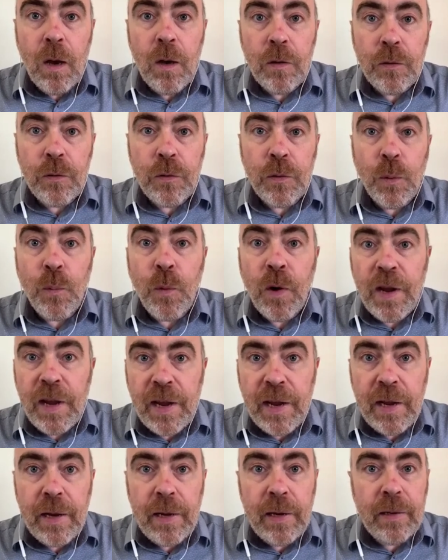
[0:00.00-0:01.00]
the
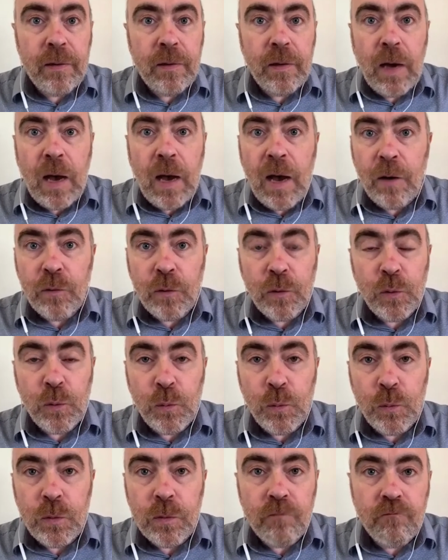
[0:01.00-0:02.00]
way how
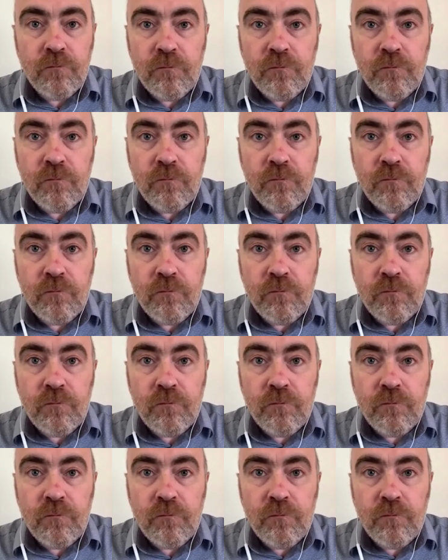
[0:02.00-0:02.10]
to